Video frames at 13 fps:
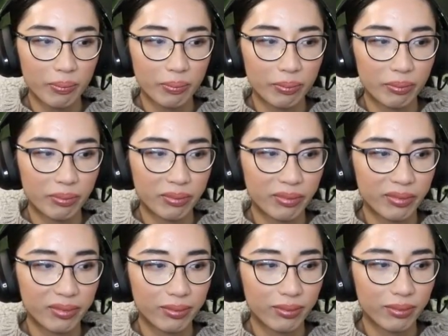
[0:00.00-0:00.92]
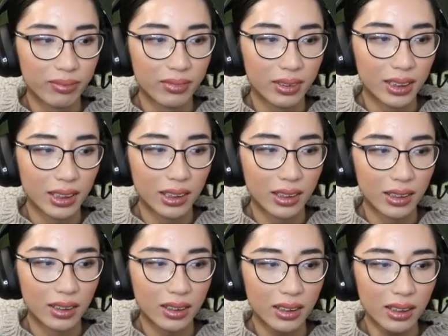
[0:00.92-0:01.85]

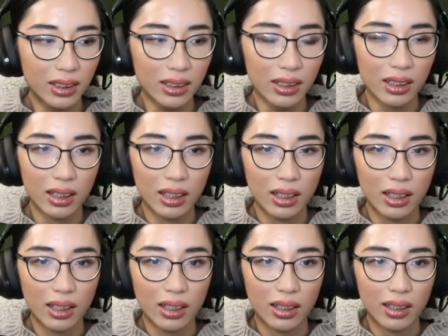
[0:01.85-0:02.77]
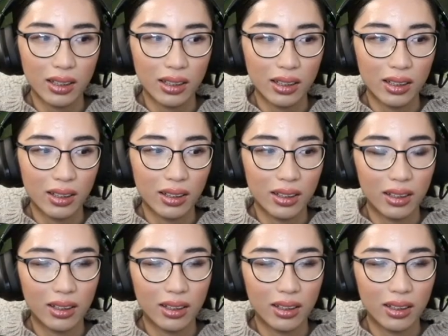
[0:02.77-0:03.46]
Nothing is said.